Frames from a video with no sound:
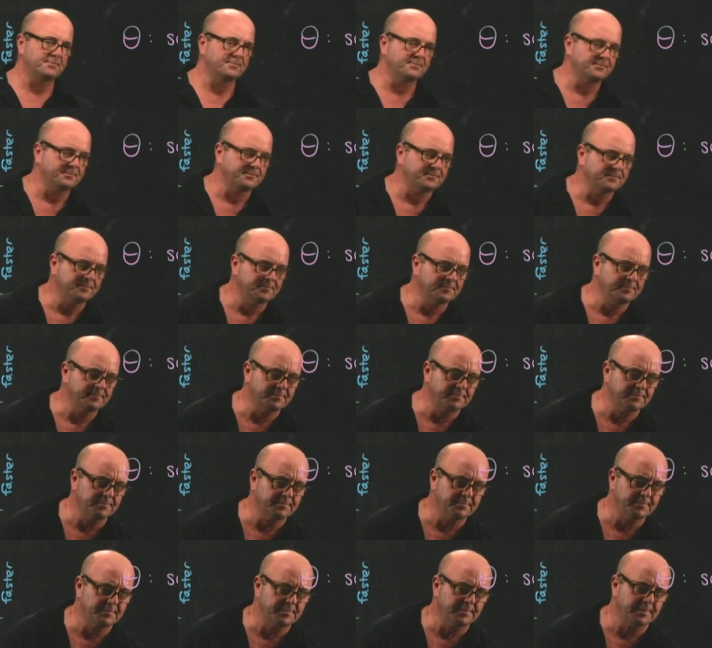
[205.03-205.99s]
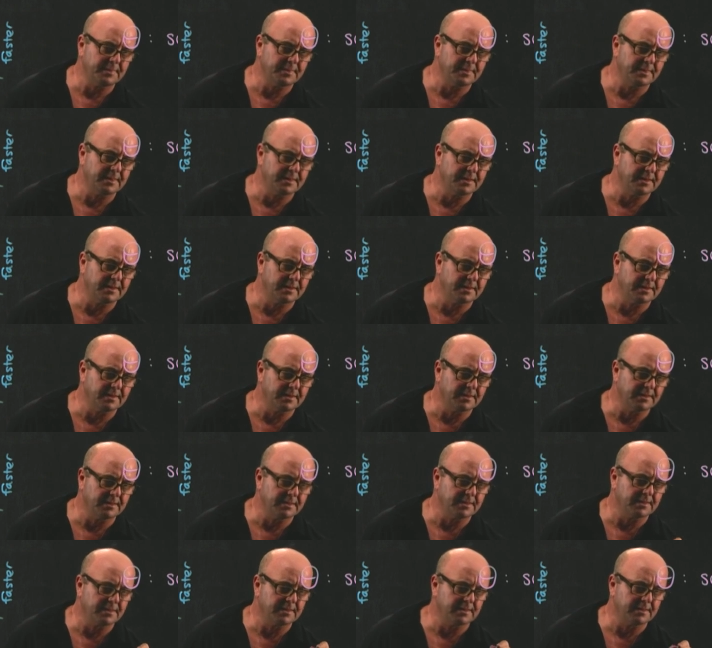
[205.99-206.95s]

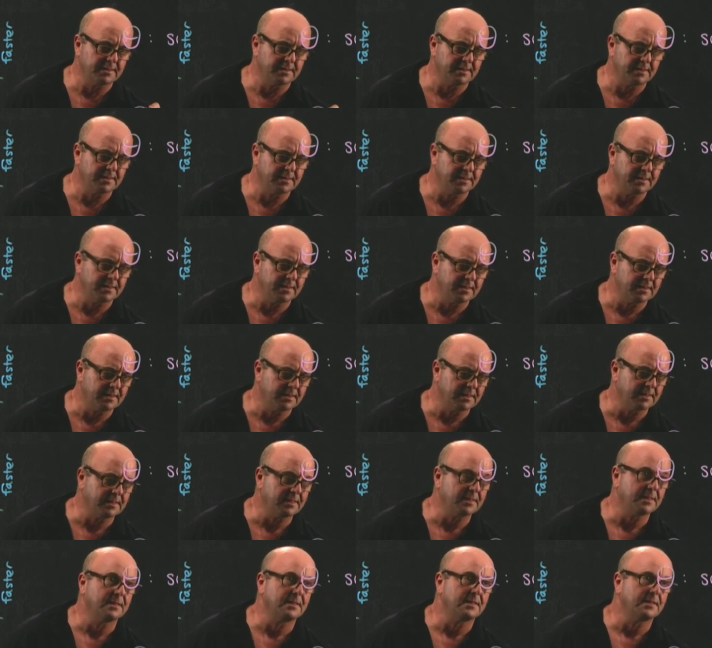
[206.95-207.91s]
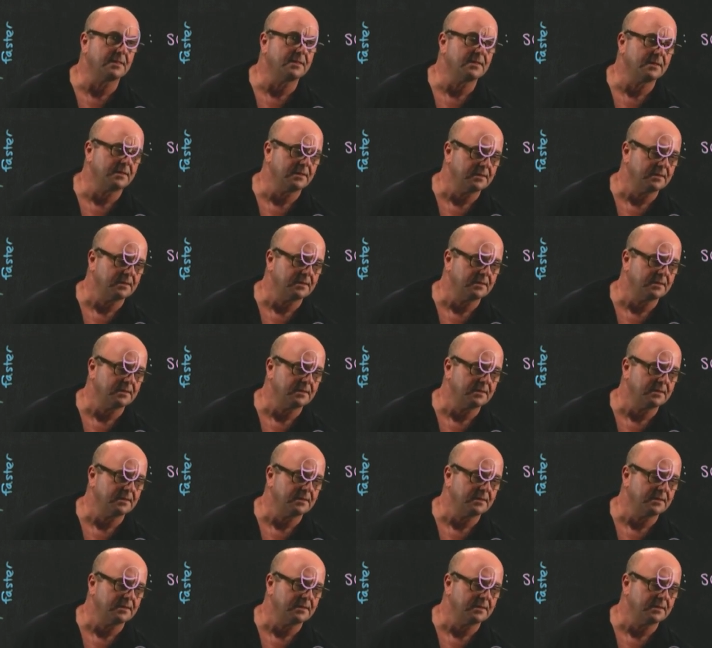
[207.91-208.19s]
(silence)